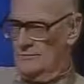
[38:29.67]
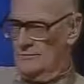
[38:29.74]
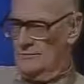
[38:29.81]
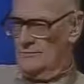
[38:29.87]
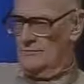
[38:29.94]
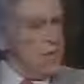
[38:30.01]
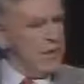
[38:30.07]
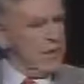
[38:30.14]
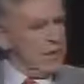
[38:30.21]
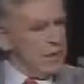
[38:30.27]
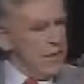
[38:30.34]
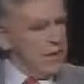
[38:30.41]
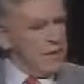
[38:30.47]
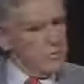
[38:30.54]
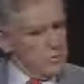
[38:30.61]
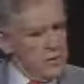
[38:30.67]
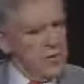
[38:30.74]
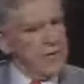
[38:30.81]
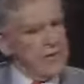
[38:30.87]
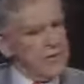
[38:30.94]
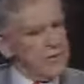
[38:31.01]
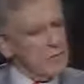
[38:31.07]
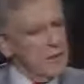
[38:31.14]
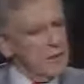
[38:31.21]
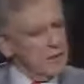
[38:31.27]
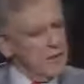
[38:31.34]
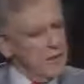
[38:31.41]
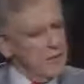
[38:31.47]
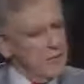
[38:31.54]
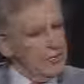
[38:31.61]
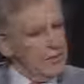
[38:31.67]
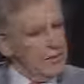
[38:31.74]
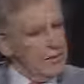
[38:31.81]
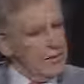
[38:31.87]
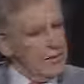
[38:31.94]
Do you think that other planets might have